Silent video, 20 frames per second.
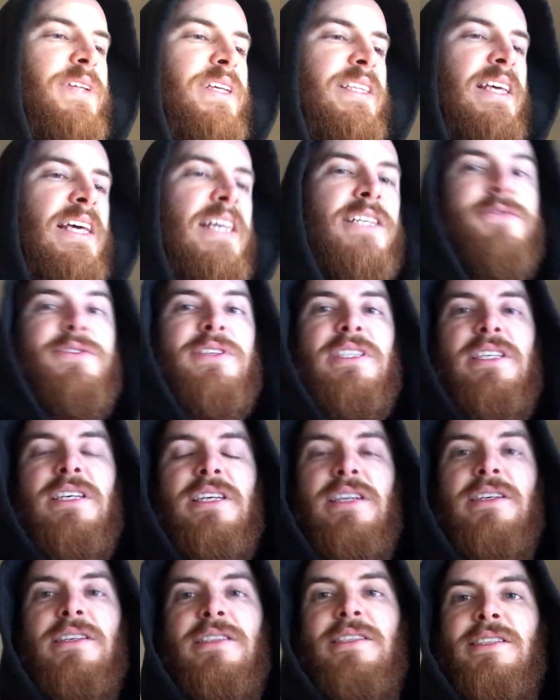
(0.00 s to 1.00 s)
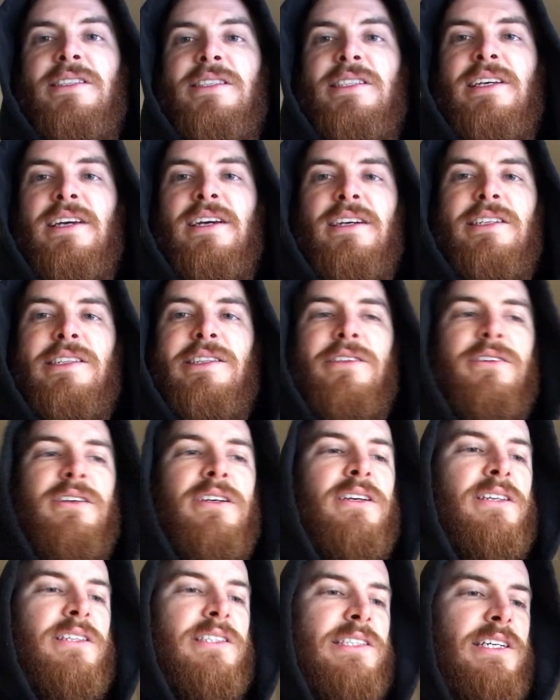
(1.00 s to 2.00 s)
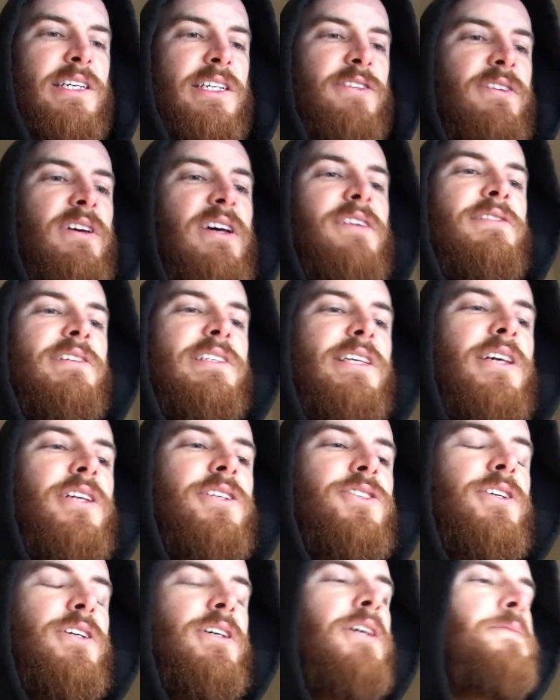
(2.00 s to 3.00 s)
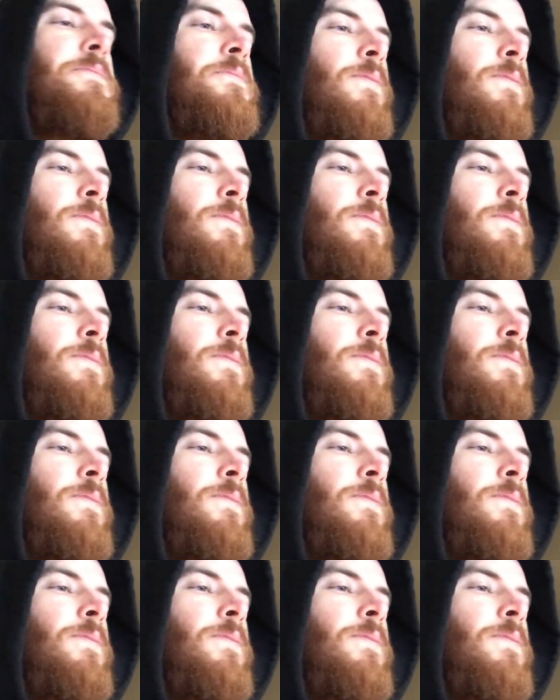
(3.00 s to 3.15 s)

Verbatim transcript: like the SVTs, the ZX3, ZX5, etc.,